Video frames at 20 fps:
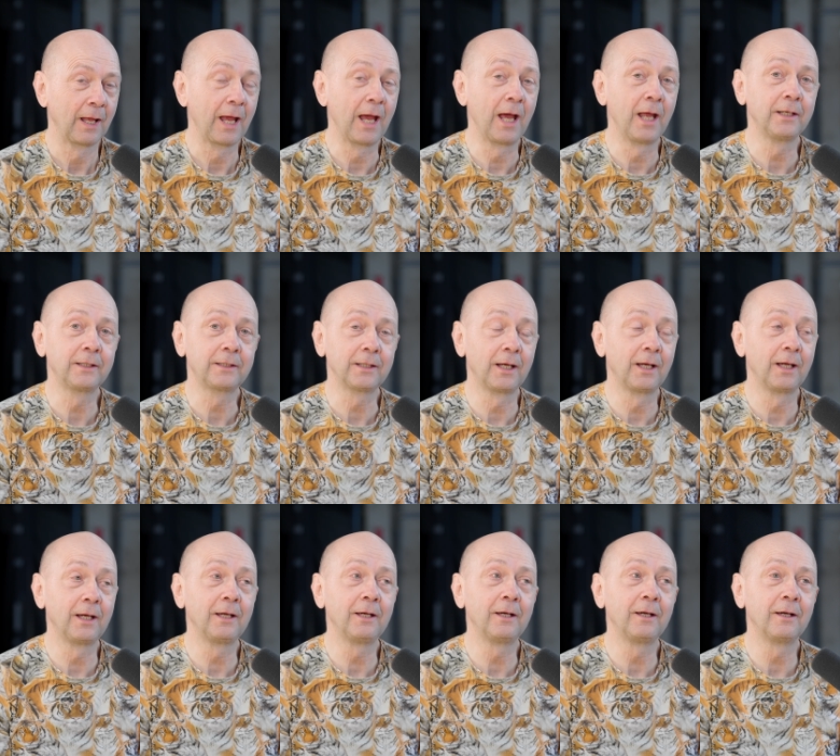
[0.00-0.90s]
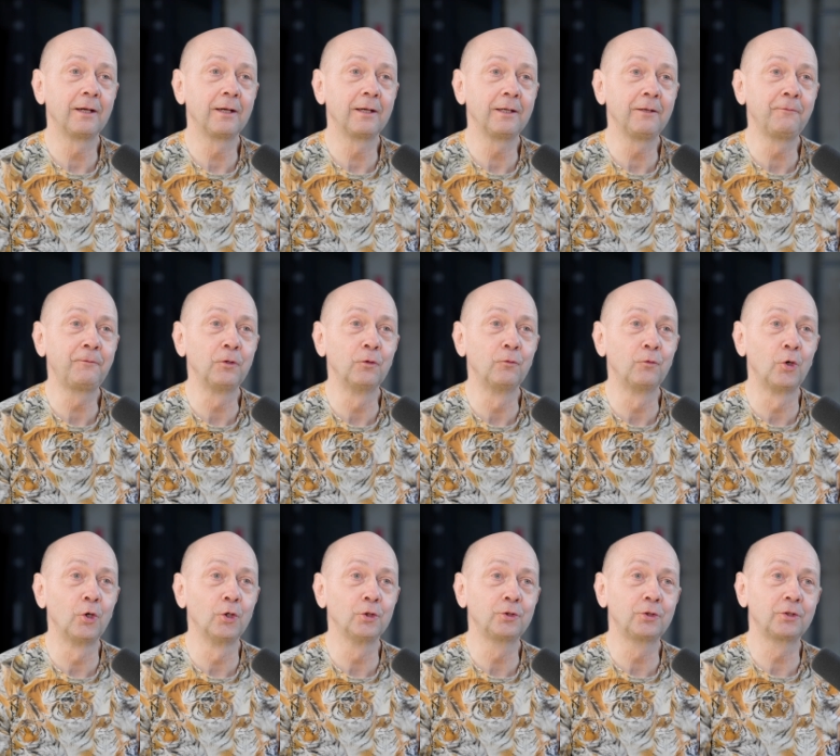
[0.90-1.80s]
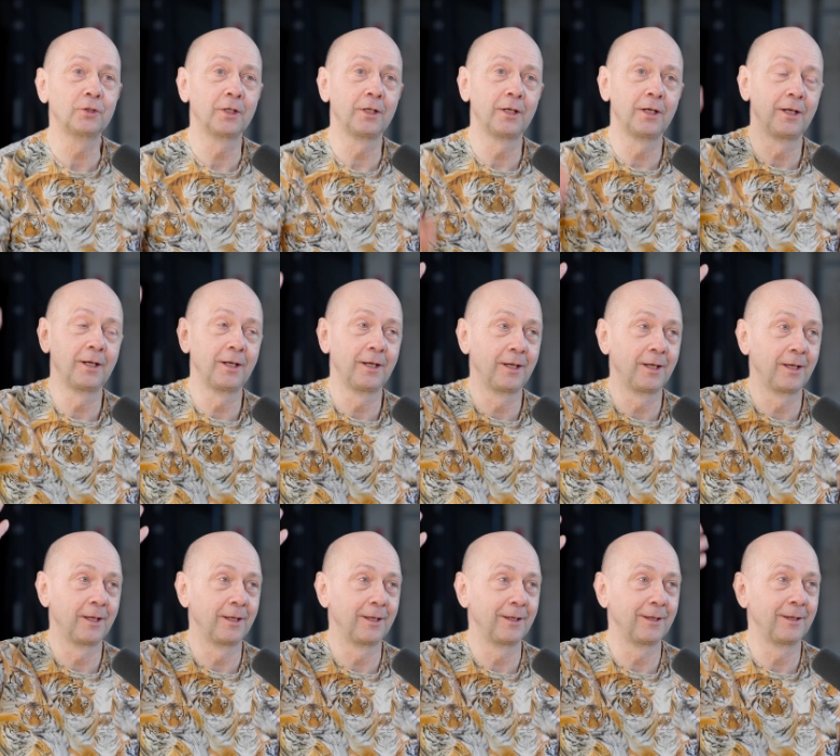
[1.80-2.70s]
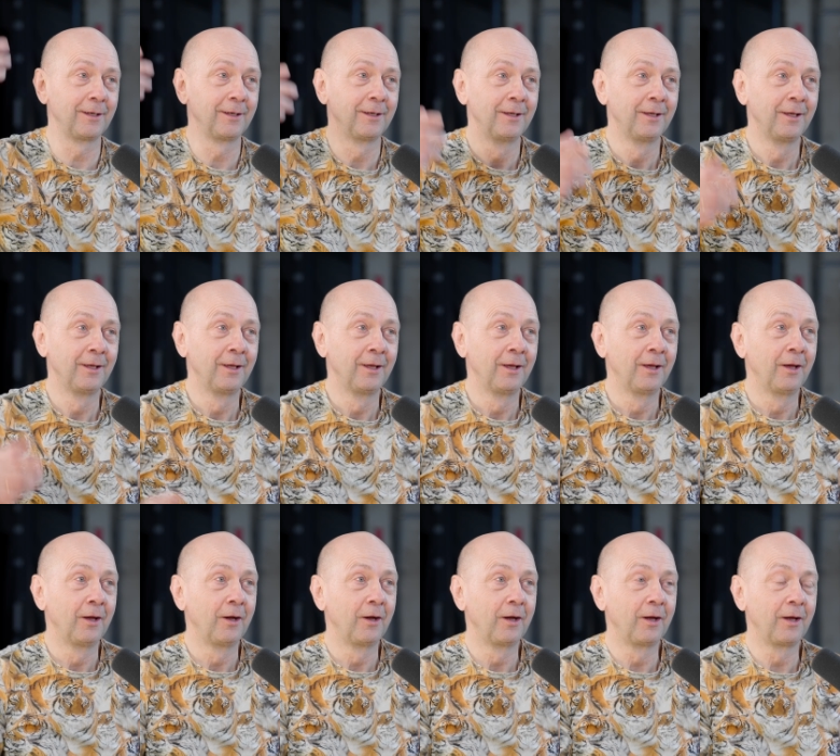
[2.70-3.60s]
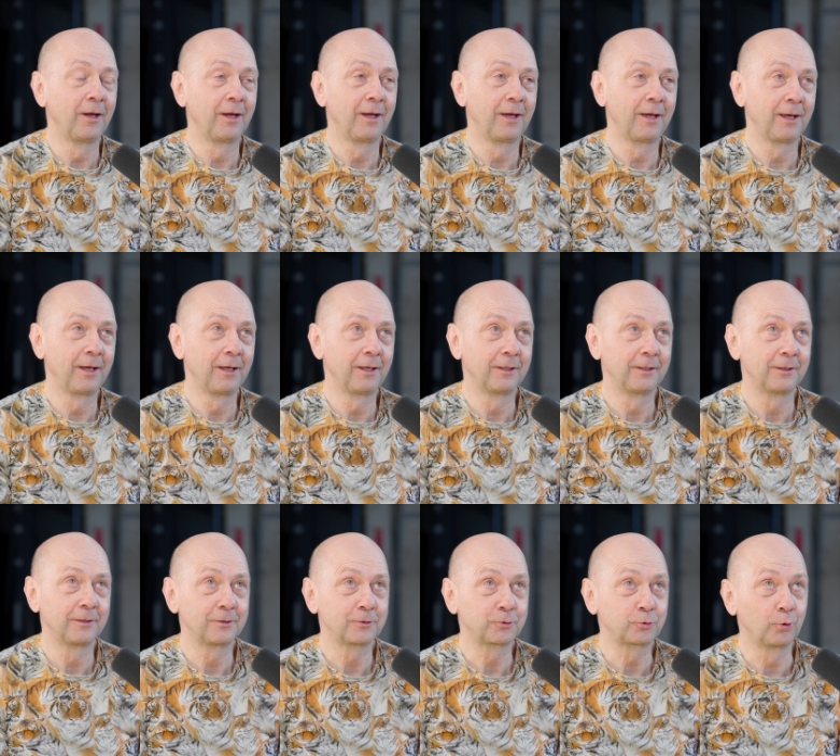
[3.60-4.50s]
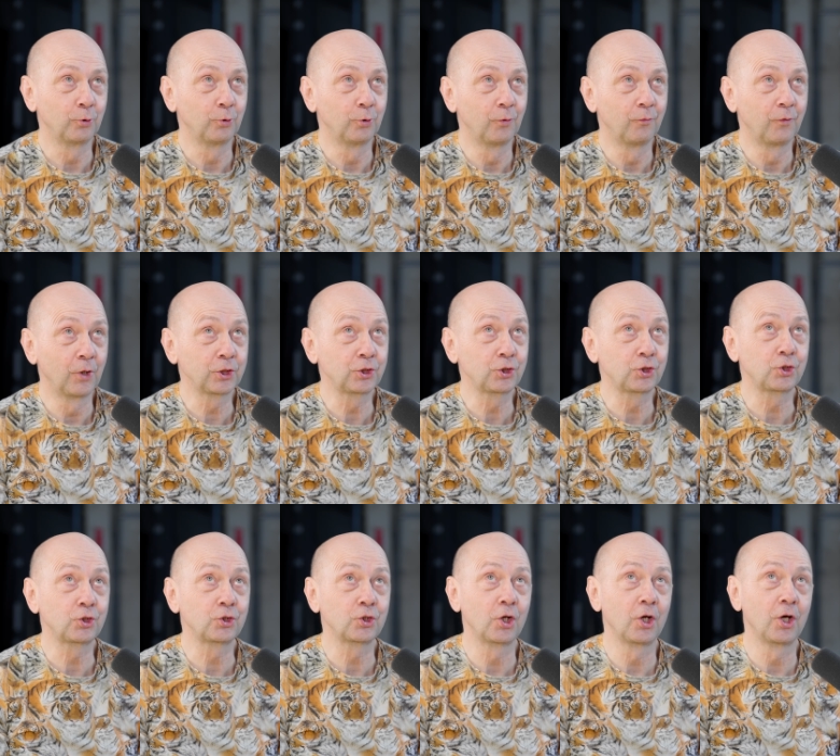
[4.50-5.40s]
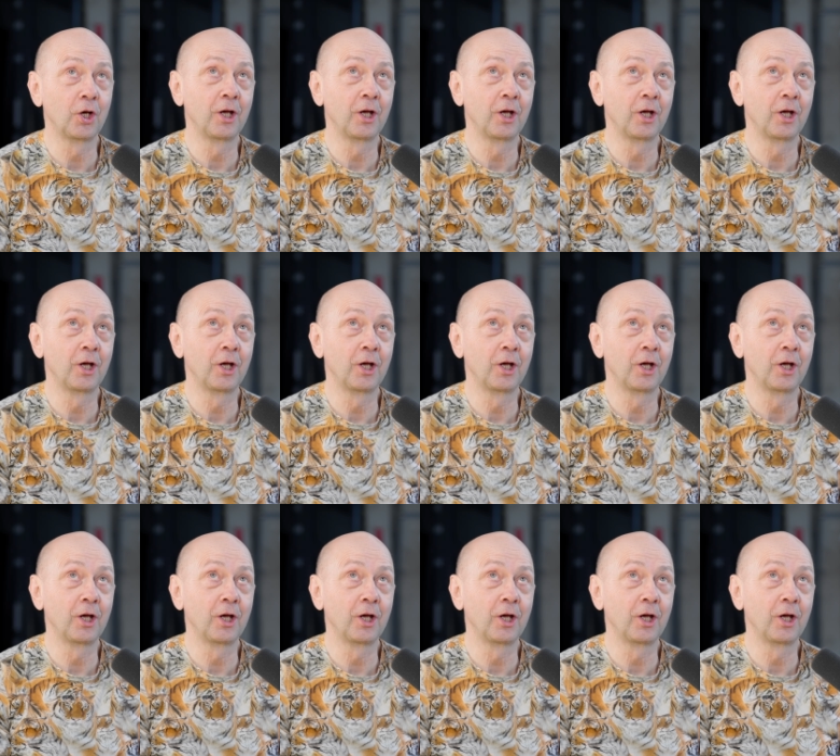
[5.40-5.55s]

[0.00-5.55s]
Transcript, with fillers: and uh, if you want uh, uh, to watch